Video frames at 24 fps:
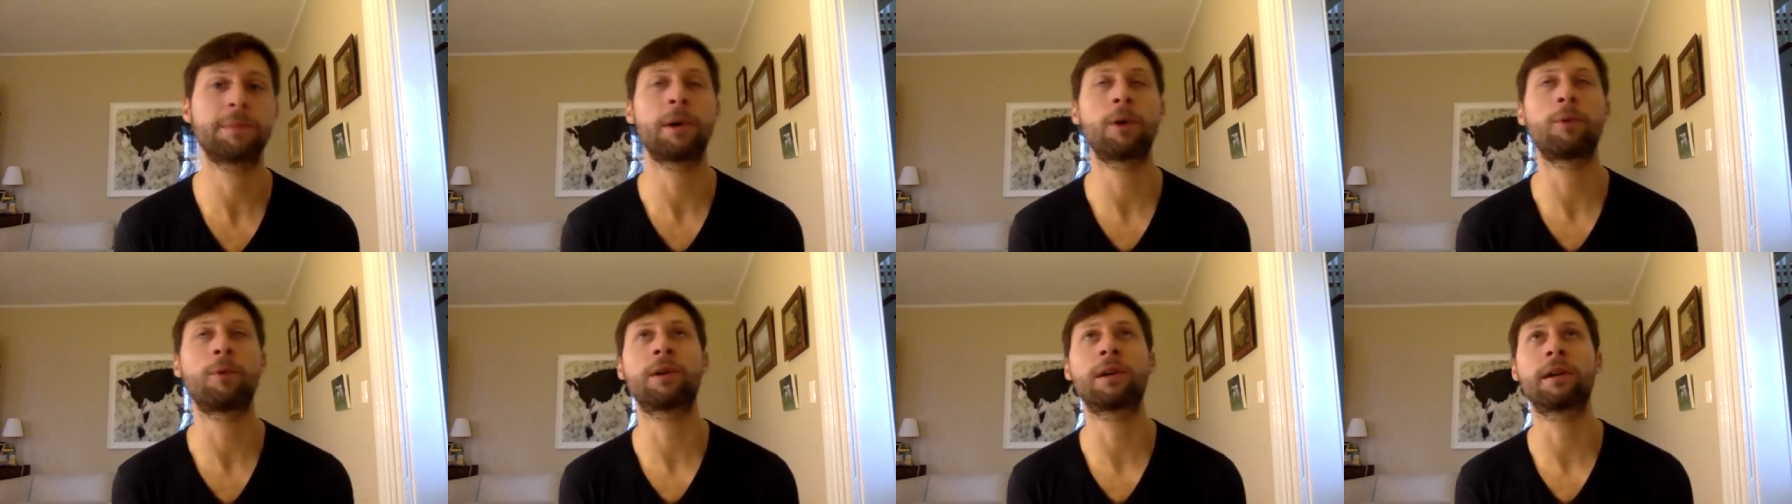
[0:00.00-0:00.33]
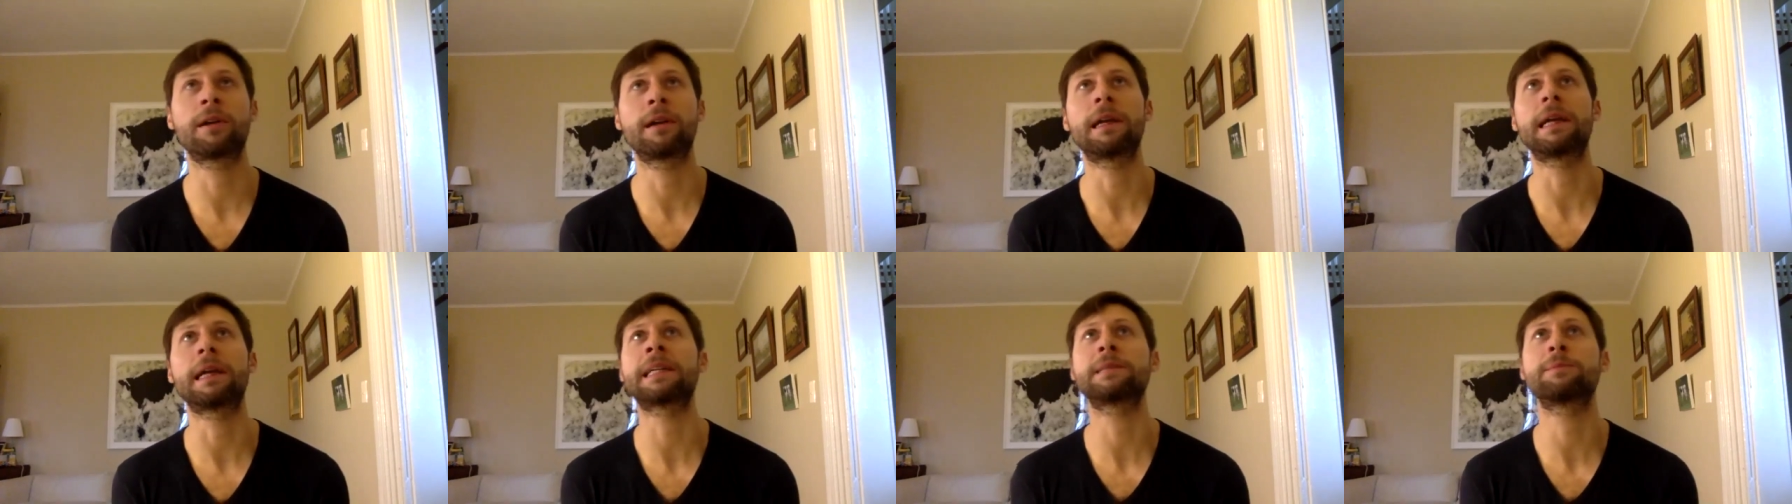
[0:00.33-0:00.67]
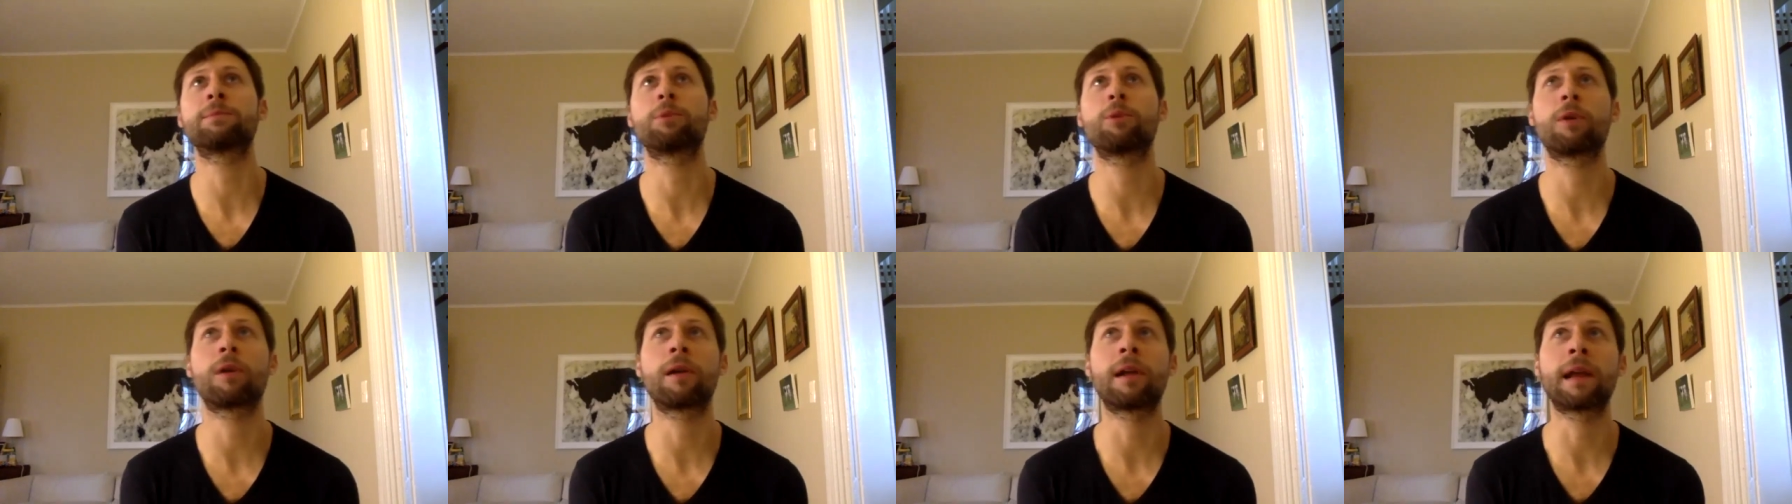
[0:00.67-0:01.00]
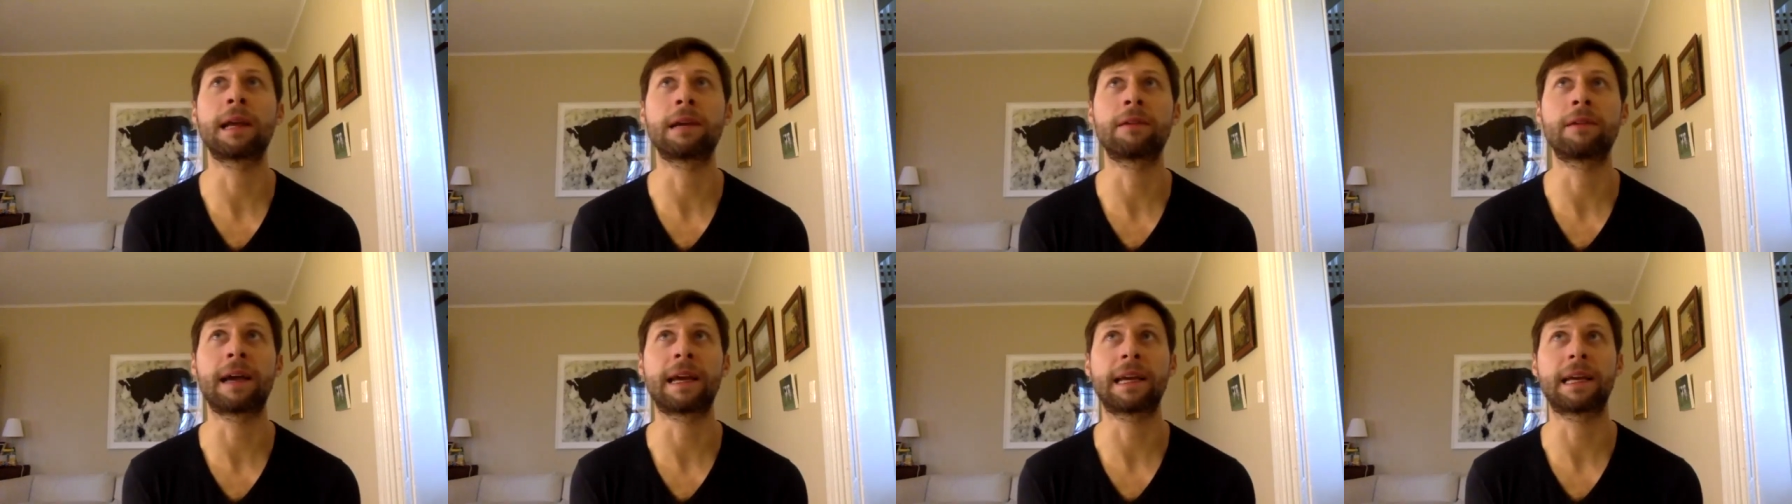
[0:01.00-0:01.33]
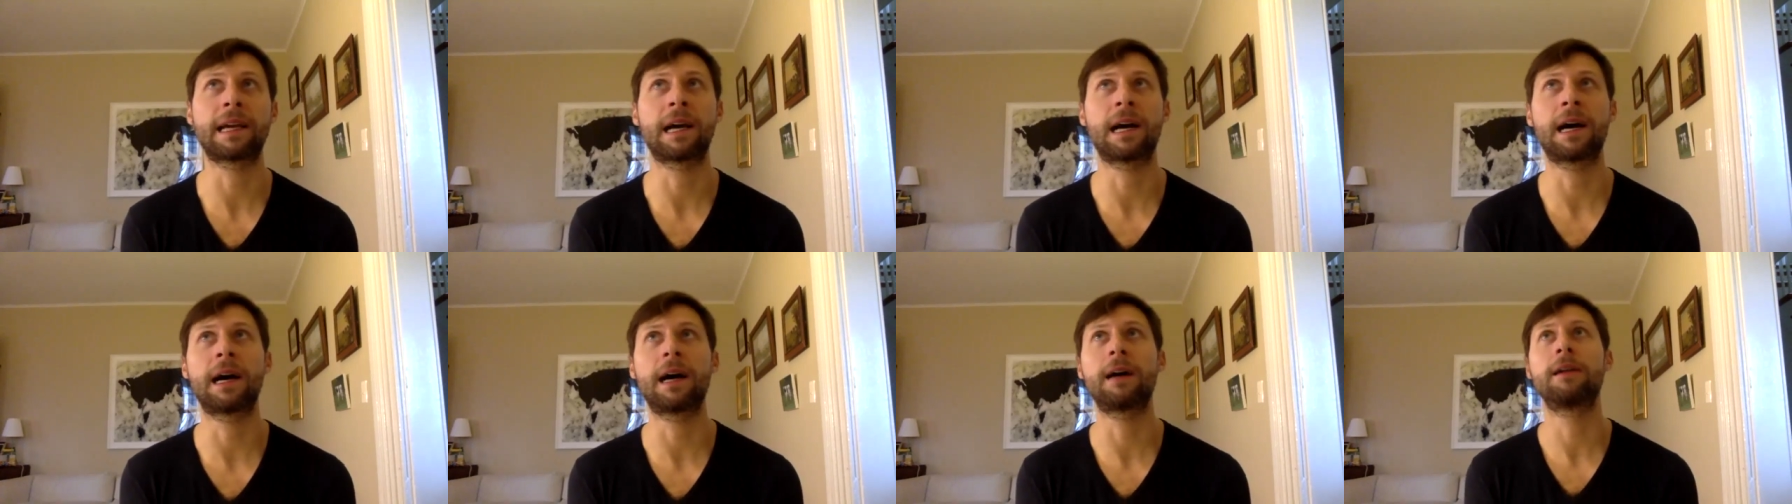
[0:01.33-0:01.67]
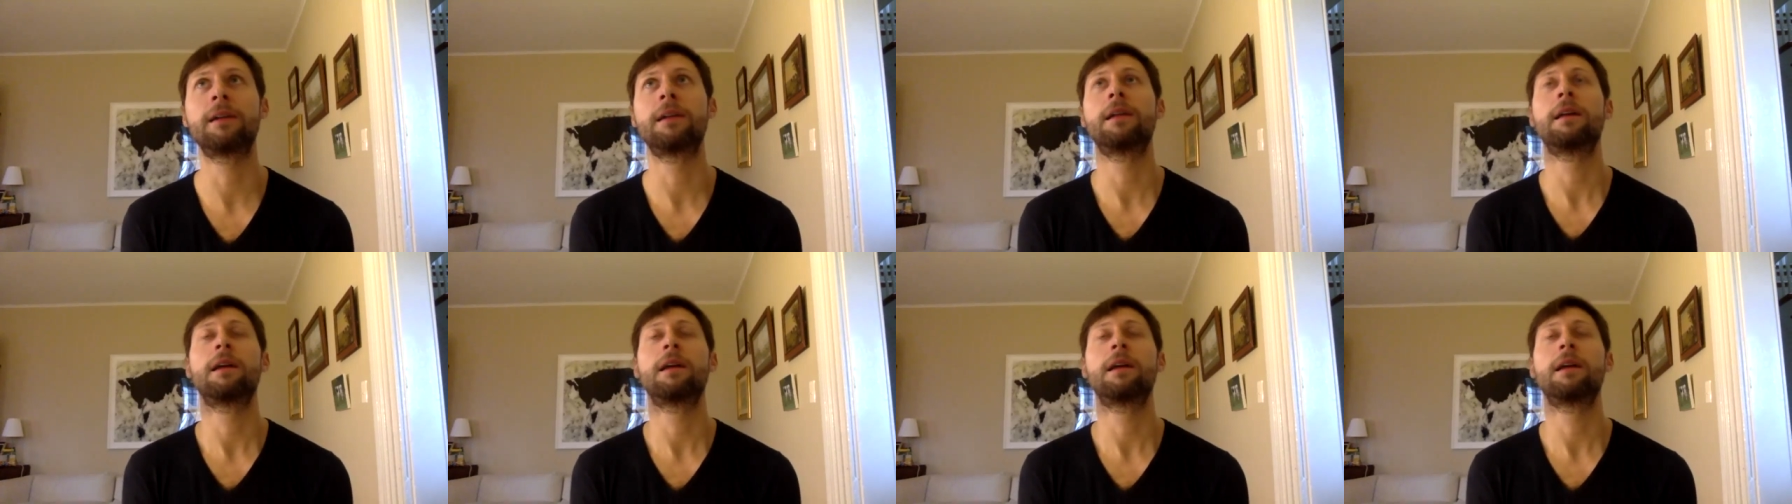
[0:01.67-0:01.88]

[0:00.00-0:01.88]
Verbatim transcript: but we're exploring like a,